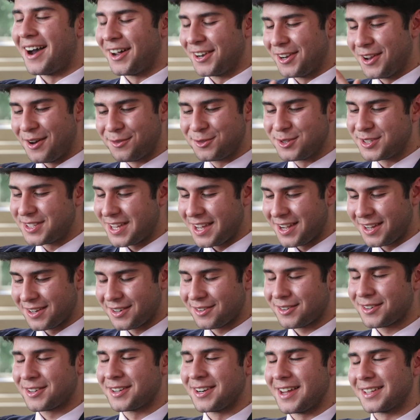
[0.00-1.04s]
I'd love to stay
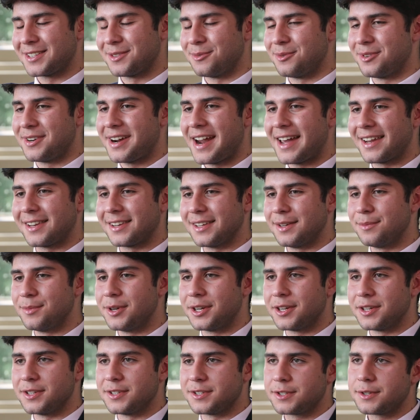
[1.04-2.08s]
connected with Radley
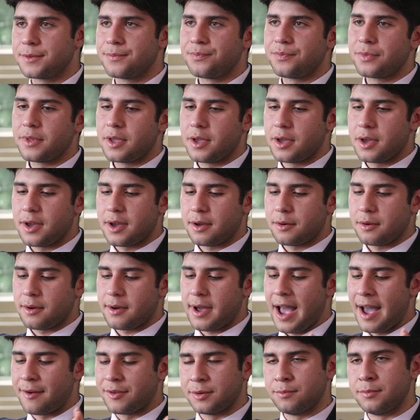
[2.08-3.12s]
because
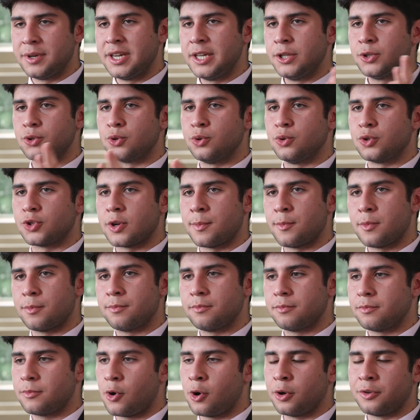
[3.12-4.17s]
having been to some
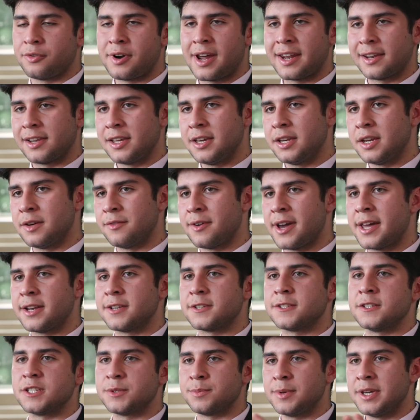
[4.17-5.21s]
old Radleyan
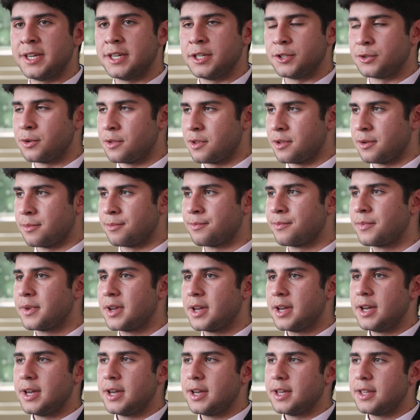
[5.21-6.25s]
events and speaking to them,
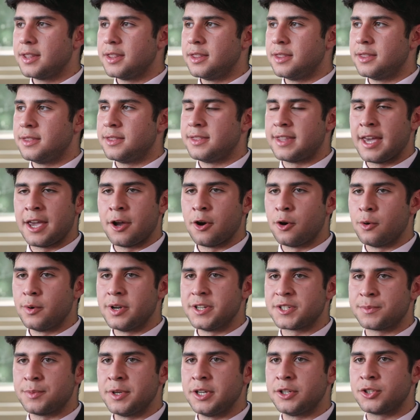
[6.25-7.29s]
they
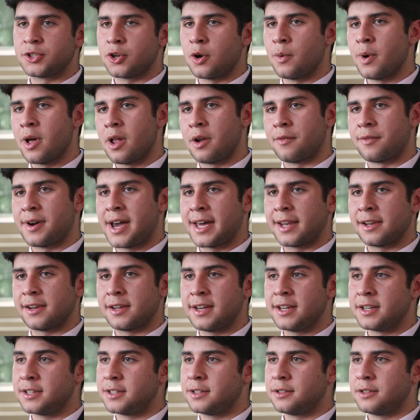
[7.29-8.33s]
always speak so well of Radley
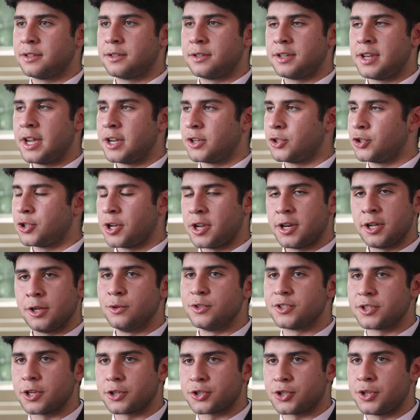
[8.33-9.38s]
and they're
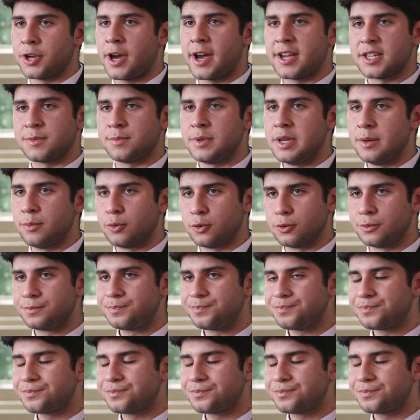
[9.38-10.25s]
genuinely such nice people.